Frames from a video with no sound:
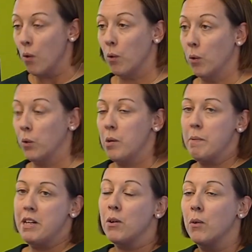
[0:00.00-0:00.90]
or to
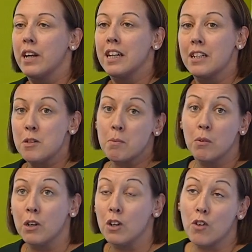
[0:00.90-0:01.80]
be taught in a
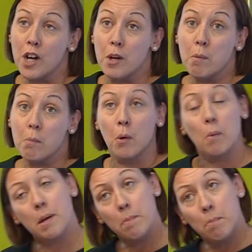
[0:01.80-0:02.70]
smaller group,
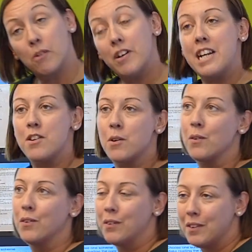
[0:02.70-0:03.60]
or be
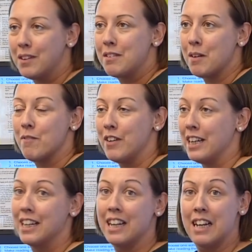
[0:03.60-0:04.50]
pre-taught something
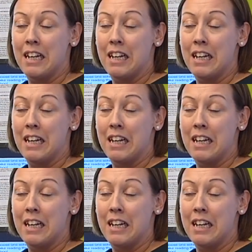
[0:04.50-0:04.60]
that